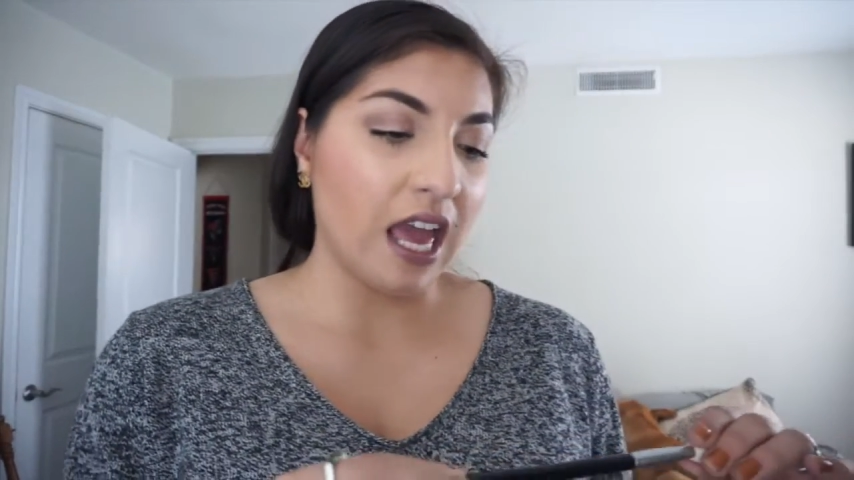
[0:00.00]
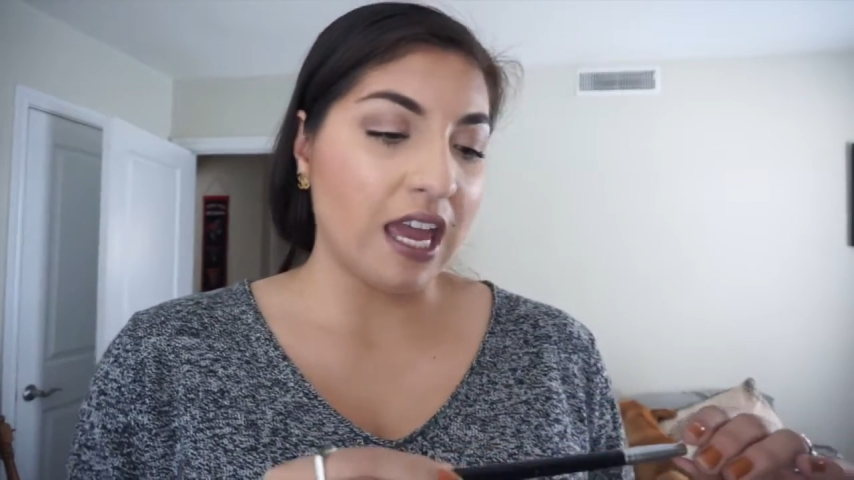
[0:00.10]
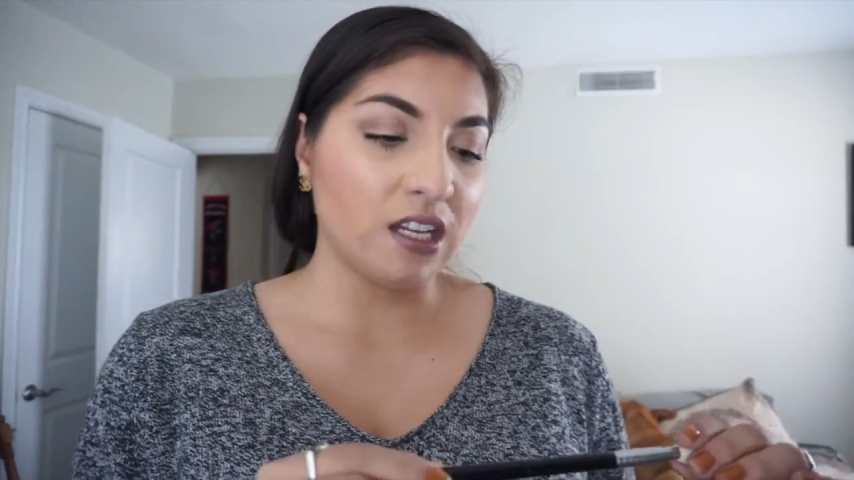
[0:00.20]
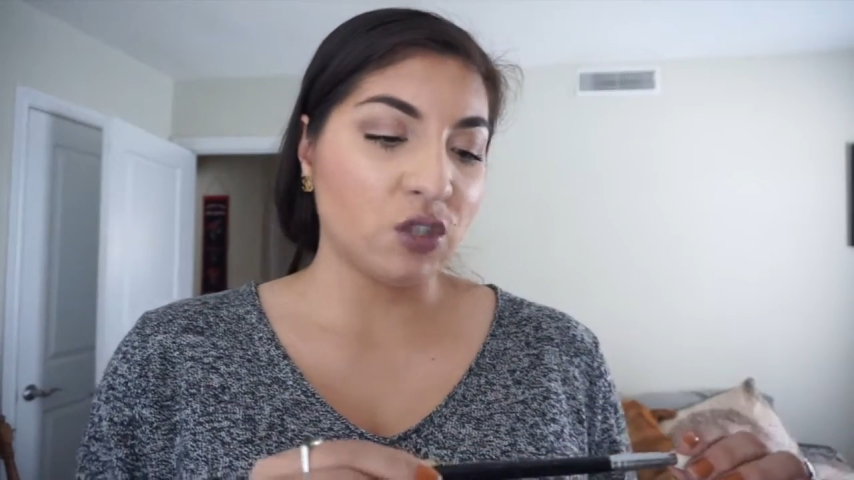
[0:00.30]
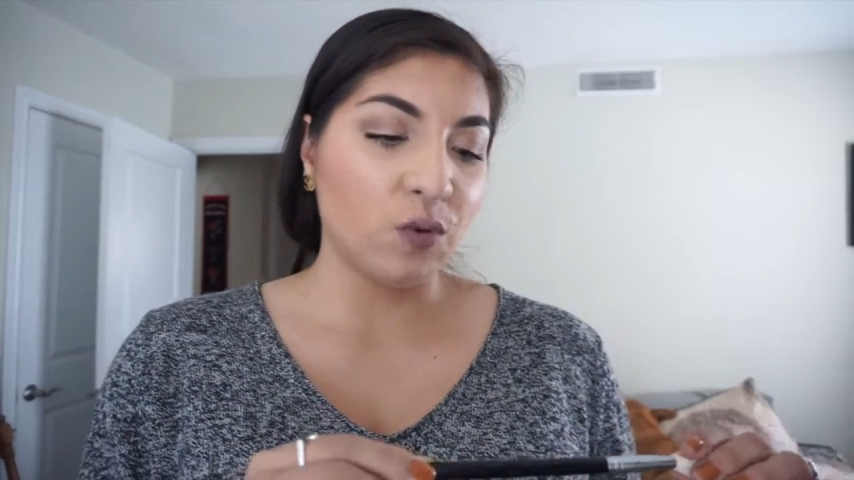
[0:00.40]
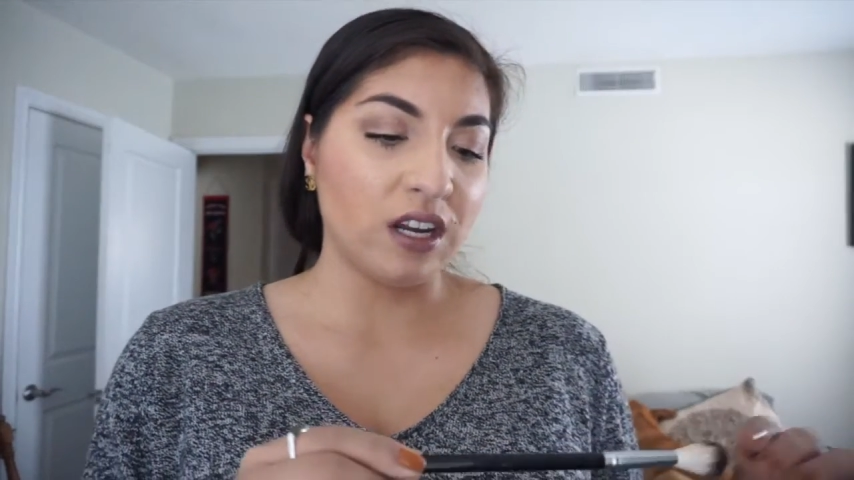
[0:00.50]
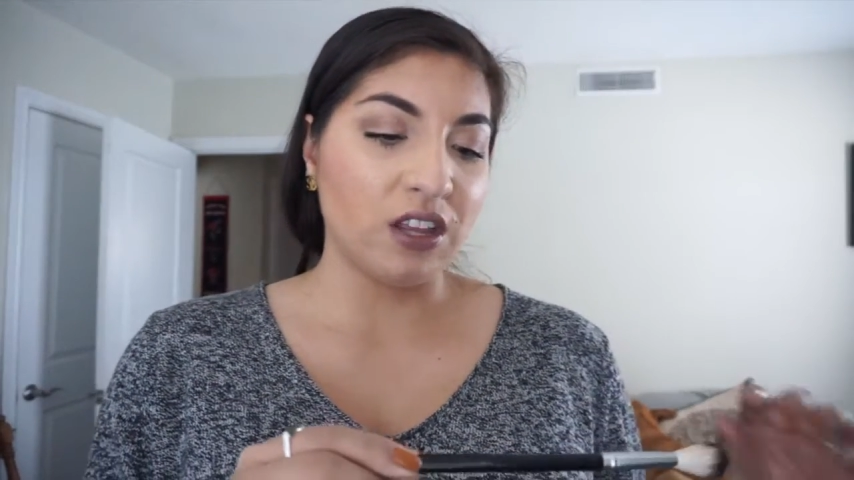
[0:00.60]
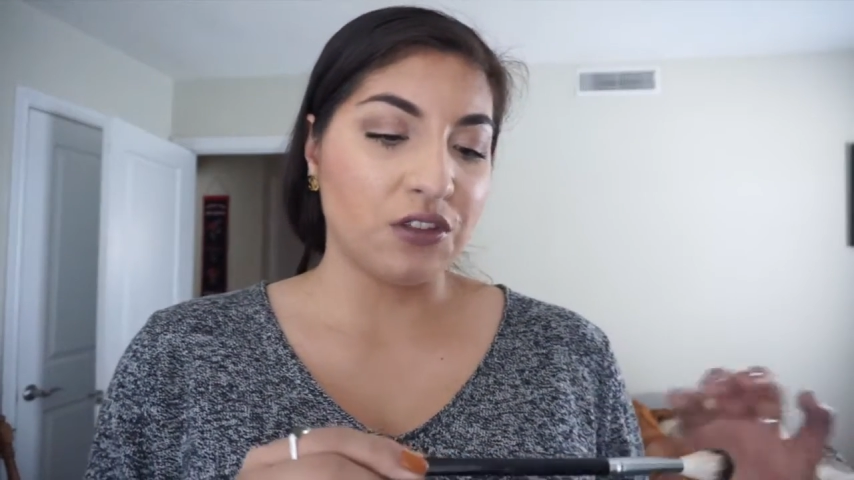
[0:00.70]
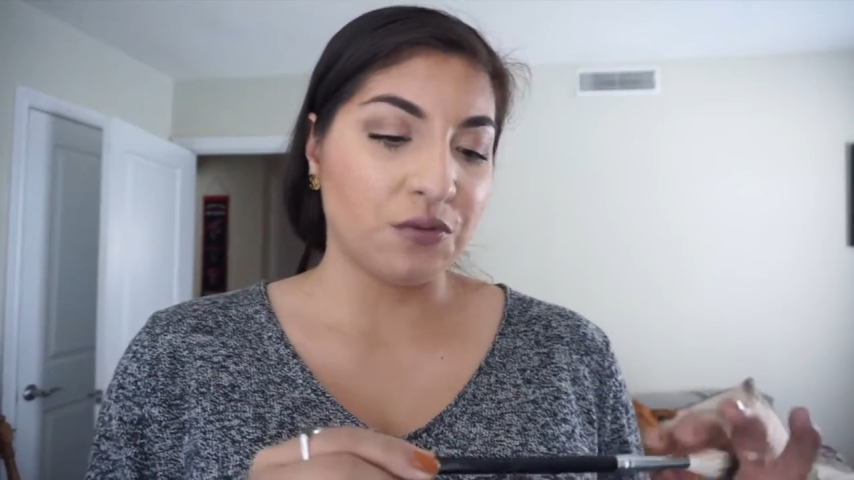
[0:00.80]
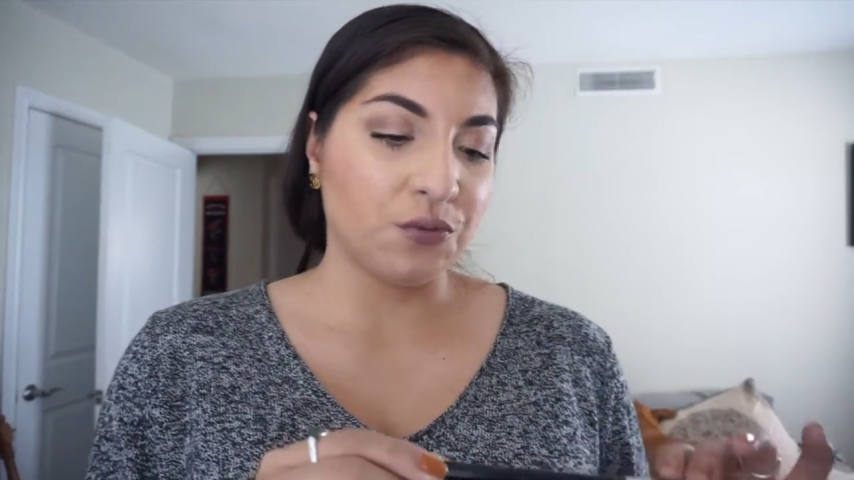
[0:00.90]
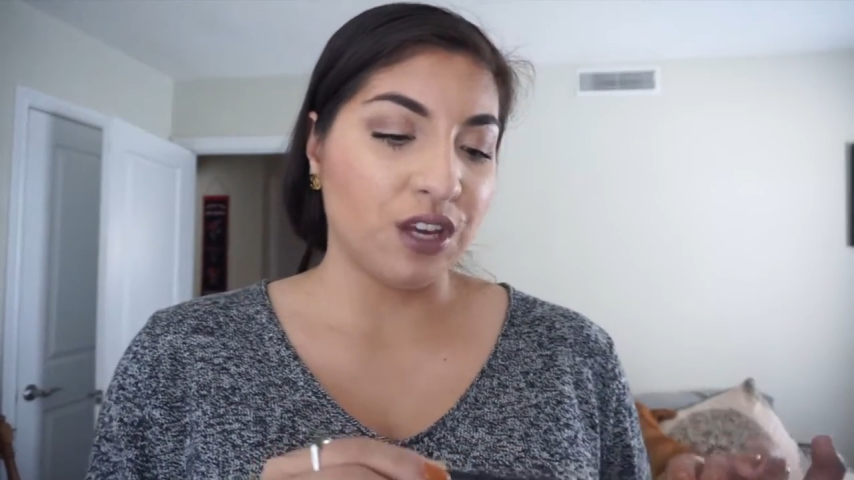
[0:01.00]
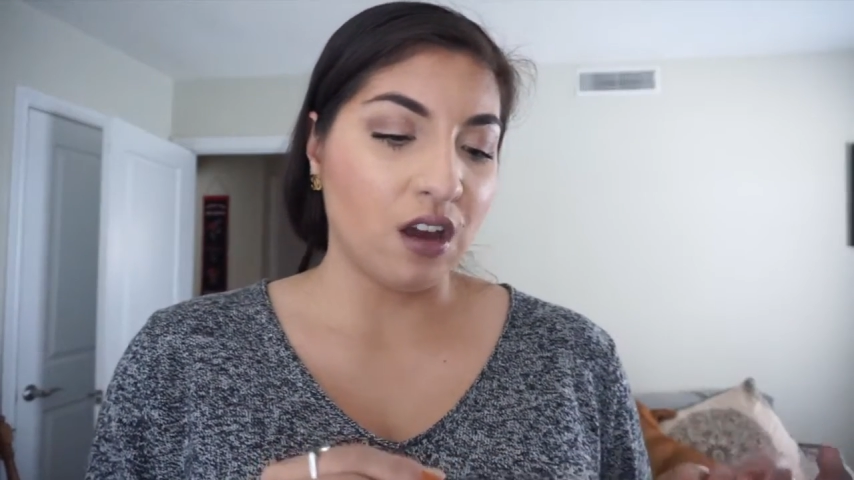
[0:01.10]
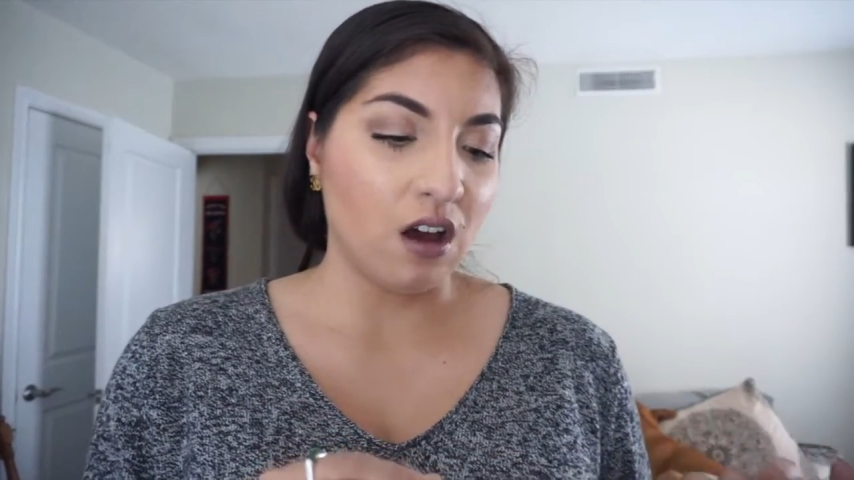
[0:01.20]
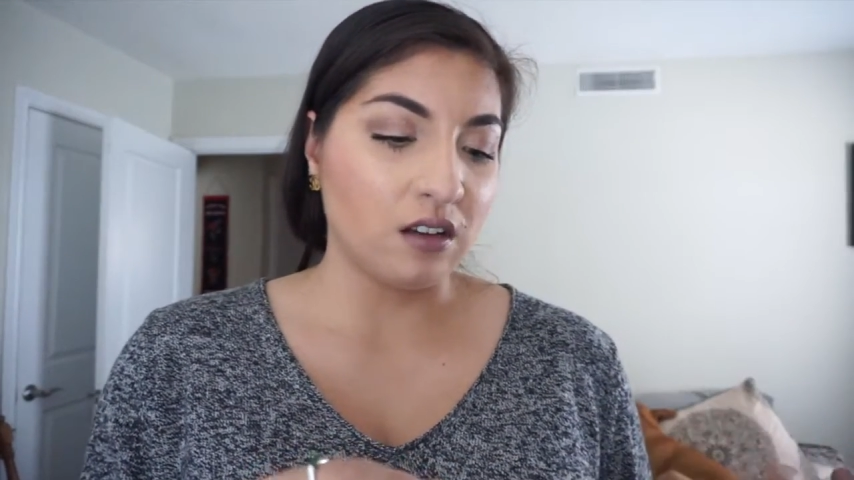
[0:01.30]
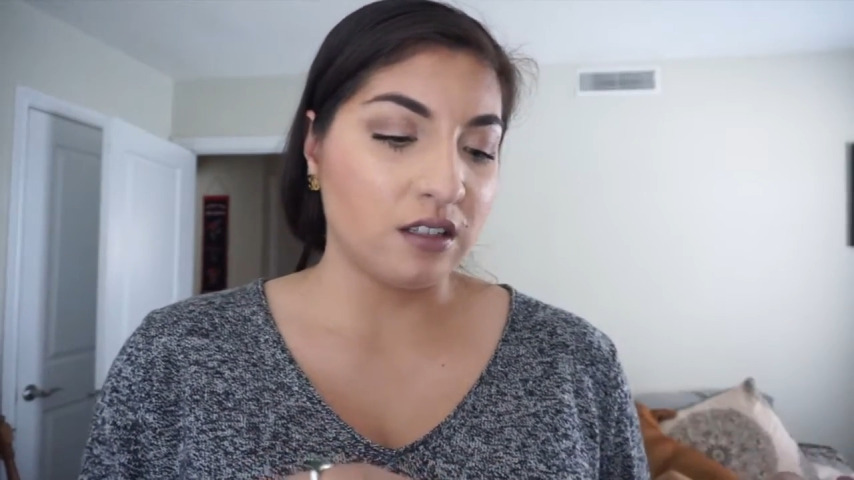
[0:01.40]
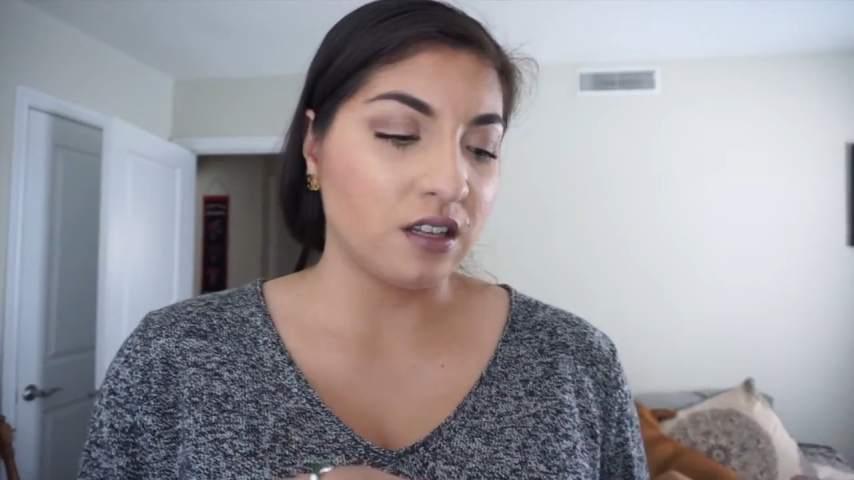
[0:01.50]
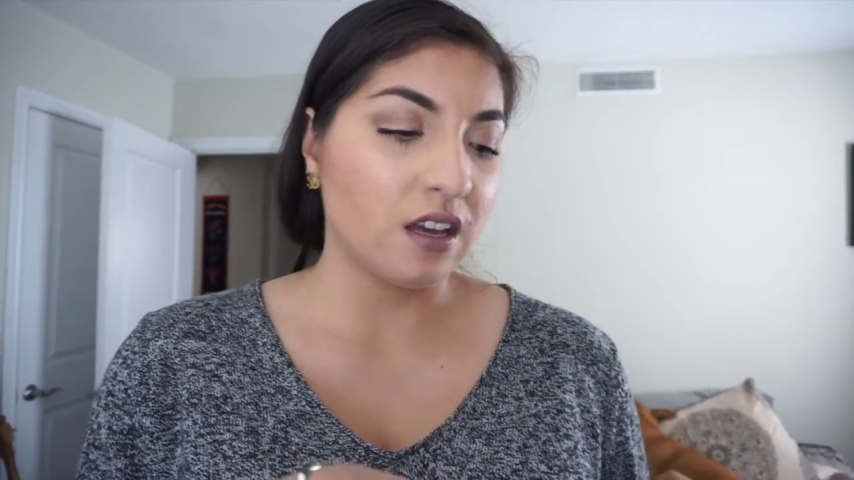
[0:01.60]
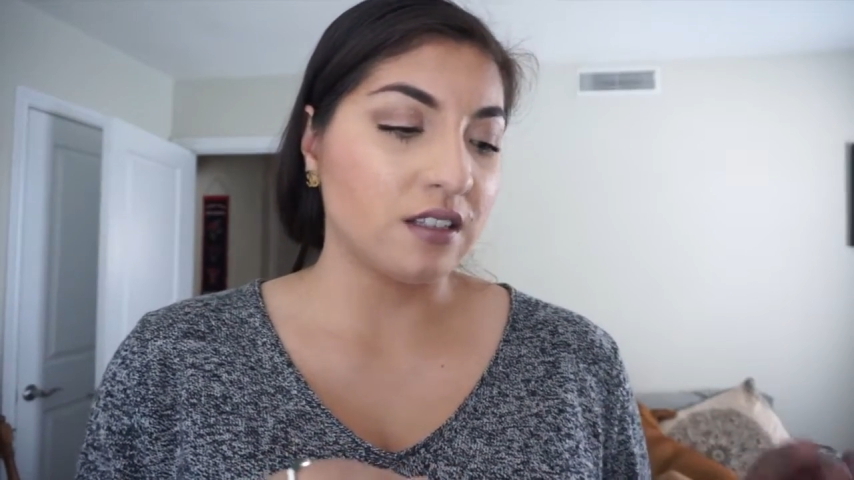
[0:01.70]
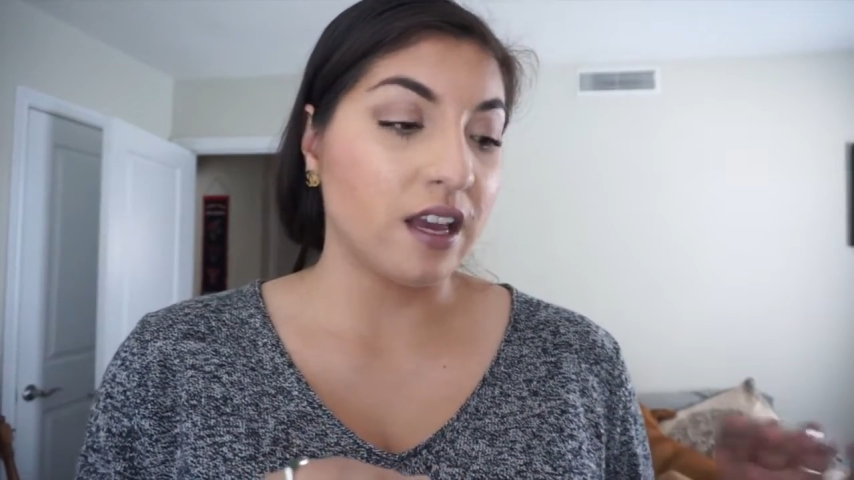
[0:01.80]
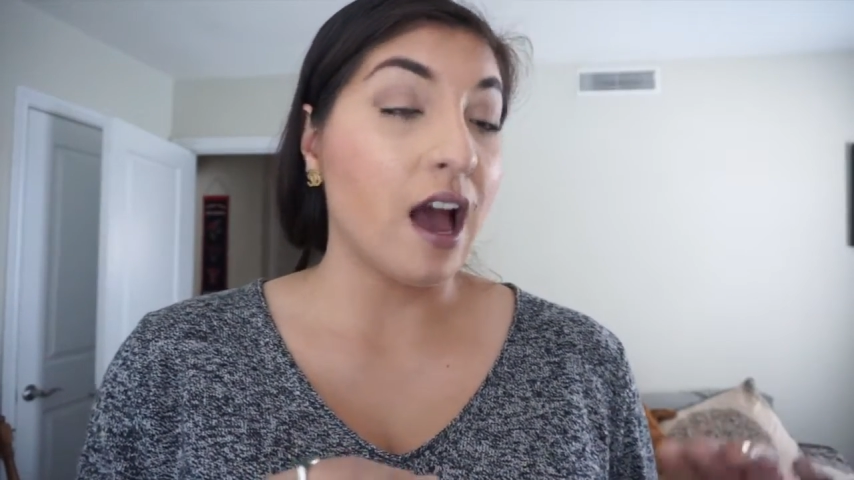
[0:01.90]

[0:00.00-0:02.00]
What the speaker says: A23 Anastasia